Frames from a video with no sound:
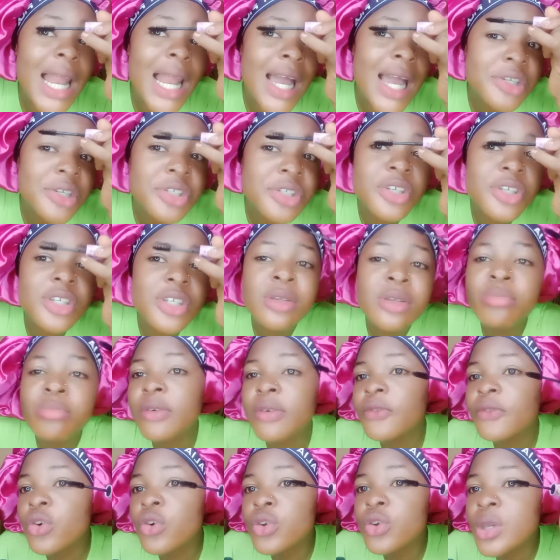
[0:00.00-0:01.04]
you can
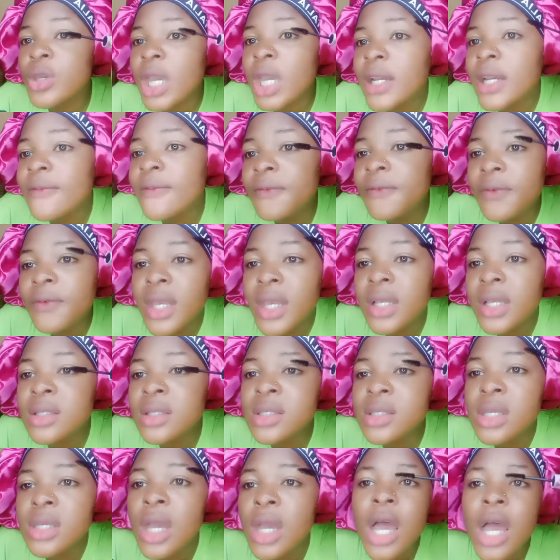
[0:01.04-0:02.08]
fix the
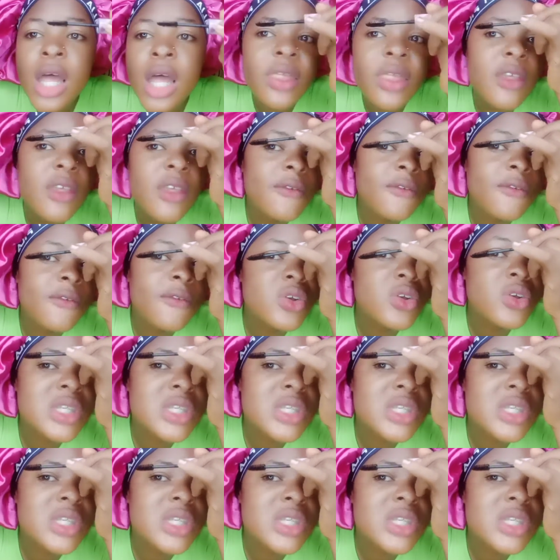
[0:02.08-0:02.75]
false lashes.